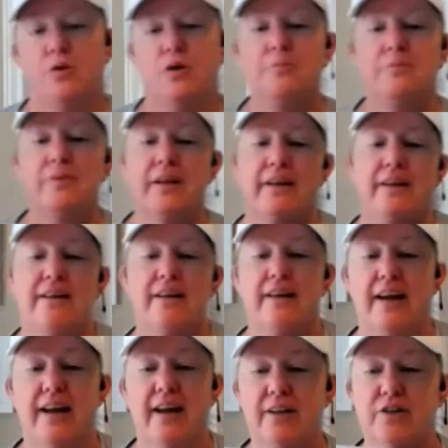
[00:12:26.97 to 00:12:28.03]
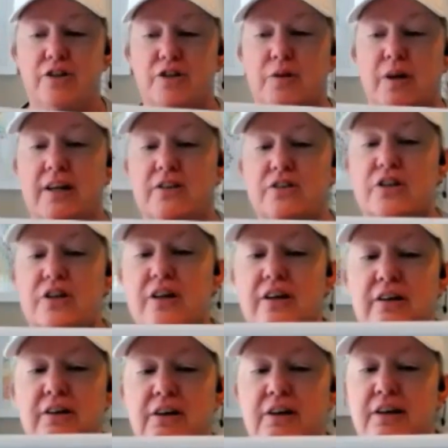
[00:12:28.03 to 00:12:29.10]
more. I had to get
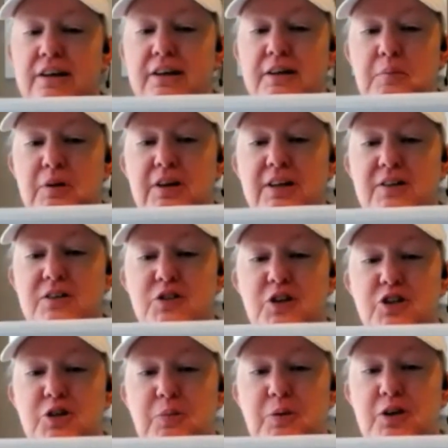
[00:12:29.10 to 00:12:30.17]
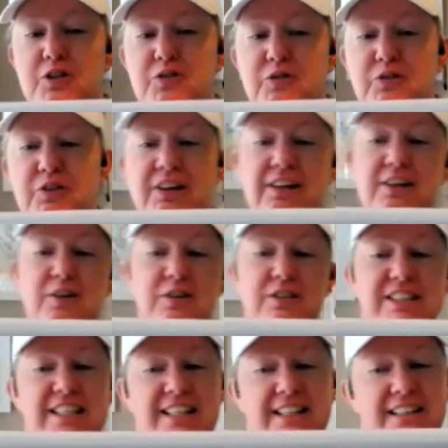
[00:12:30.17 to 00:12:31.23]
big enough stretcher bars for it, and you
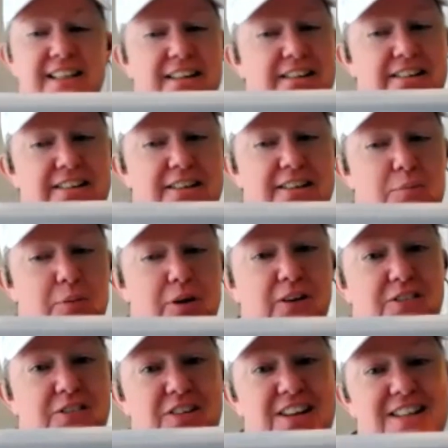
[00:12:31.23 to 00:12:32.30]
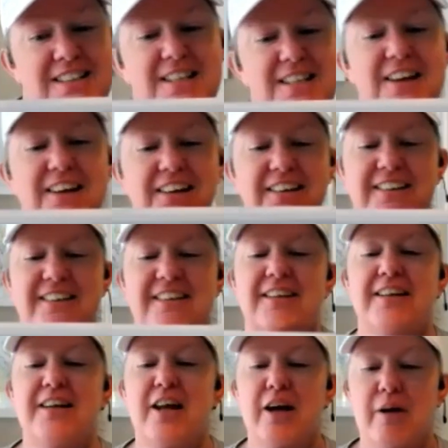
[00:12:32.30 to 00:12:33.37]
see it barely fits.
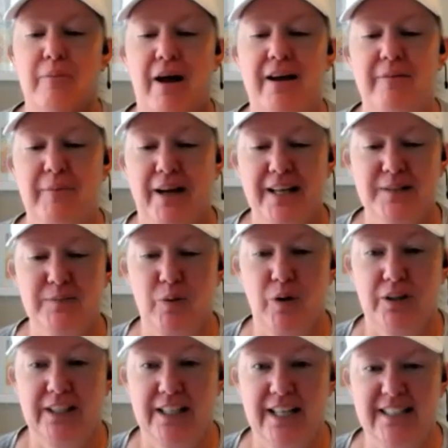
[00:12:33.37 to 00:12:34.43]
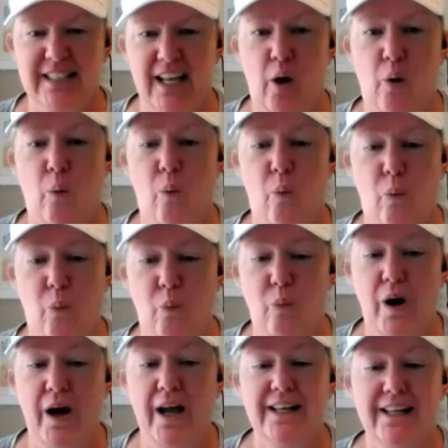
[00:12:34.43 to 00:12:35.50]
My husband walked in, he's like,
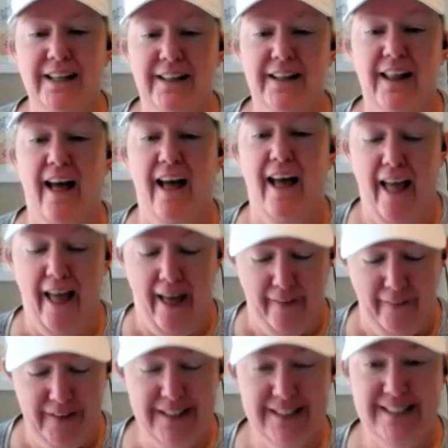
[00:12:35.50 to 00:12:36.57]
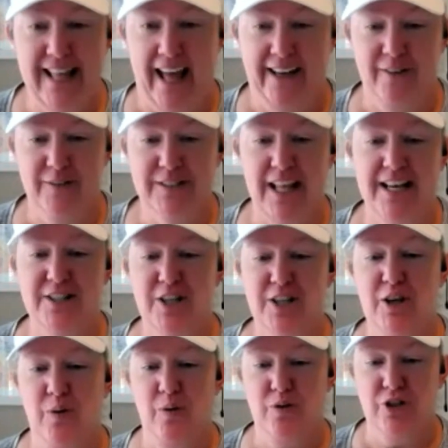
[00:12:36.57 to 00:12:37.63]
what in the hell is that? He goes, that is
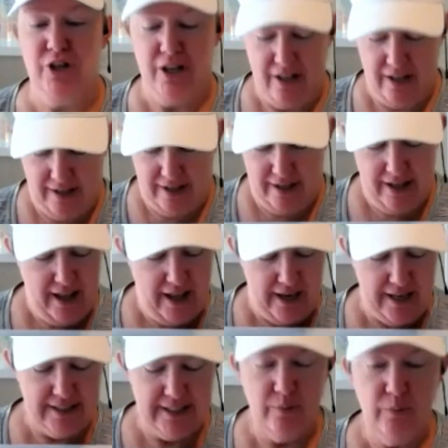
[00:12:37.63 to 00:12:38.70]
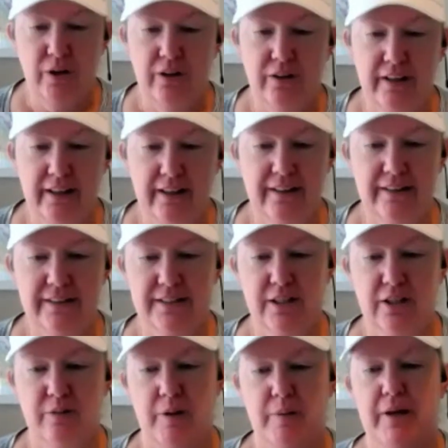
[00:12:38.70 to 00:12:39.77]
huge. I said, well, yeah, it's
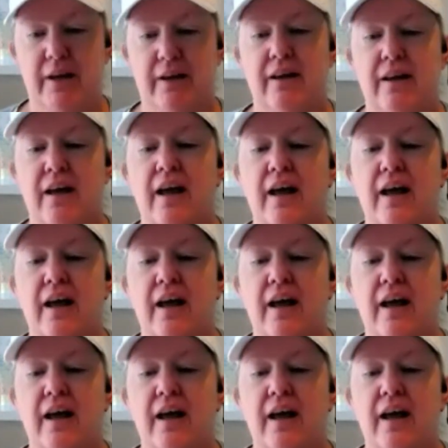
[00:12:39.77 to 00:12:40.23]
going to be big.